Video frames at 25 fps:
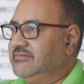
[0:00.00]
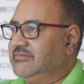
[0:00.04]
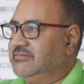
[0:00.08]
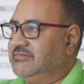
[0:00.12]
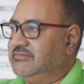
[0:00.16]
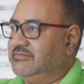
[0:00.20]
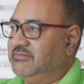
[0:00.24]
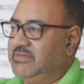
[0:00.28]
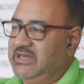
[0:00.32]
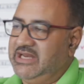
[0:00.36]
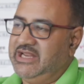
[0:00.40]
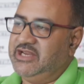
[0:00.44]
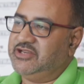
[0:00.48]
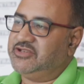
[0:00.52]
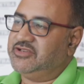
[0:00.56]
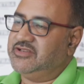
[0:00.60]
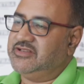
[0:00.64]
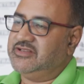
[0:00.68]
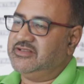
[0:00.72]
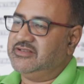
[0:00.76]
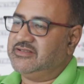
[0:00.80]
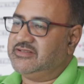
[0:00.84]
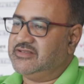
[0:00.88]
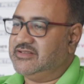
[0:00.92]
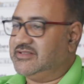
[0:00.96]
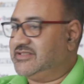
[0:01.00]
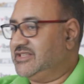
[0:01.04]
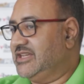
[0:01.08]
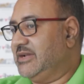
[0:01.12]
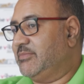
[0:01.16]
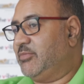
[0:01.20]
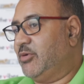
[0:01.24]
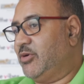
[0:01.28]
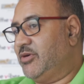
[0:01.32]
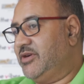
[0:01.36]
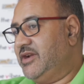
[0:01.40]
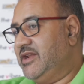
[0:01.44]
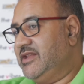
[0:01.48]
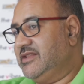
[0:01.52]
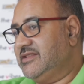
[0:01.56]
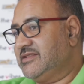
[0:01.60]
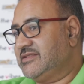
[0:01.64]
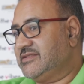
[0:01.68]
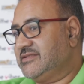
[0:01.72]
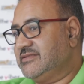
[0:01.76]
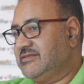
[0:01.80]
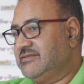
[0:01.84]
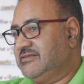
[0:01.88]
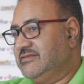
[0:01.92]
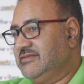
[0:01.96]
Malaysians and
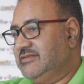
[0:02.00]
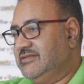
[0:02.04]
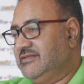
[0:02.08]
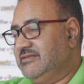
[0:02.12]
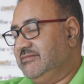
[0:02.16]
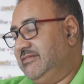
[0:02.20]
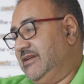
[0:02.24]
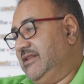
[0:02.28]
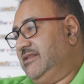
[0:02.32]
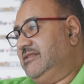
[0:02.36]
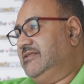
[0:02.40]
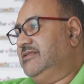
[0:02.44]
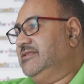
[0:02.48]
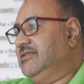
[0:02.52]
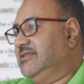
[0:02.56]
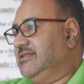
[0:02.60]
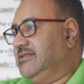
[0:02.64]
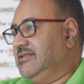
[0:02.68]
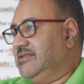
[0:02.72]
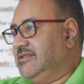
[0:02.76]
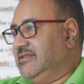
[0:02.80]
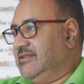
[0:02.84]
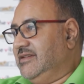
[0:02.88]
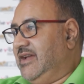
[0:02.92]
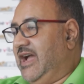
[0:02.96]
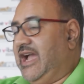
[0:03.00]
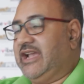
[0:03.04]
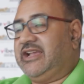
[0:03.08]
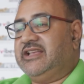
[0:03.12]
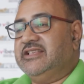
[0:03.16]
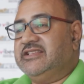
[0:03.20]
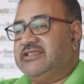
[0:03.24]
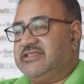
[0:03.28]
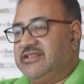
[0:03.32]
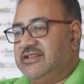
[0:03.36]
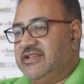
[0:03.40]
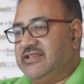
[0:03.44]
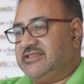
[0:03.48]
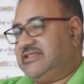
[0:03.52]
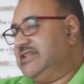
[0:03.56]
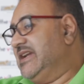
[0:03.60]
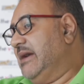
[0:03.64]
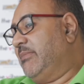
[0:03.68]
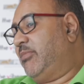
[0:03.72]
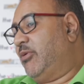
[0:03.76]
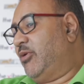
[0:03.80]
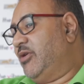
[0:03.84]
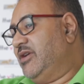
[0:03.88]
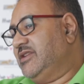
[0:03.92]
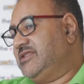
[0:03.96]
Singaporeans. Well, I consider
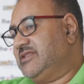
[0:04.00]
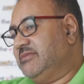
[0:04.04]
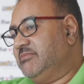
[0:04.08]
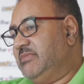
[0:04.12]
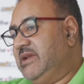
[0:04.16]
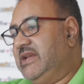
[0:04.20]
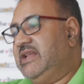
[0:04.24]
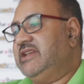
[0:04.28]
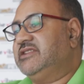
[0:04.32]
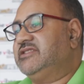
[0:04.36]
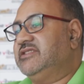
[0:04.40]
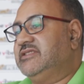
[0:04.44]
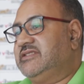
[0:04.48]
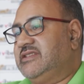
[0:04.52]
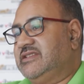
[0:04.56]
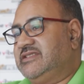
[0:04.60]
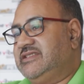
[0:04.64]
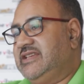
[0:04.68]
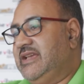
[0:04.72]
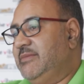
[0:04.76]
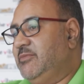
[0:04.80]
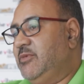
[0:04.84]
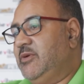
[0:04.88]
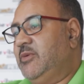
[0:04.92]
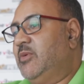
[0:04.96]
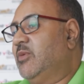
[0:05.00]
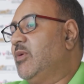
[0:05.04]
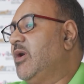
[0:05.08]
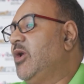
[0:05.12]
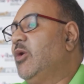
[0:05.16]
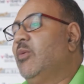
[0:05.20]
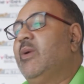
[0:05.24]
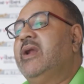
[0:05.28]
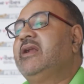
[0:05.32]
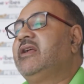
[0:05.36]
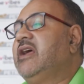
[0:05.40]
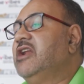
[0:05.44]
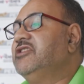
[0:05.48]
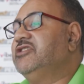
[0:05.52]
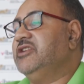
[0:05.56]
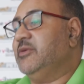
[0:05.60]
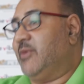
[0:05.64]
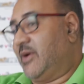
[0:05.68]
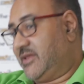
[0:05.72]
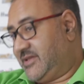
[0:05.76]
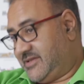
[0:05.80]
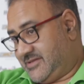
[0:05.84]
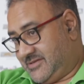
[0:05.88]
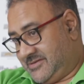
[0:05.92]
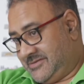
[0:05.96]
Singaporeans and Malaysians the same. We were all one country
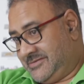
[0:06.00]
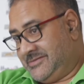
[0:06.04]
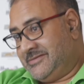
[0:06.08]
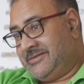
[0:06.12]
once.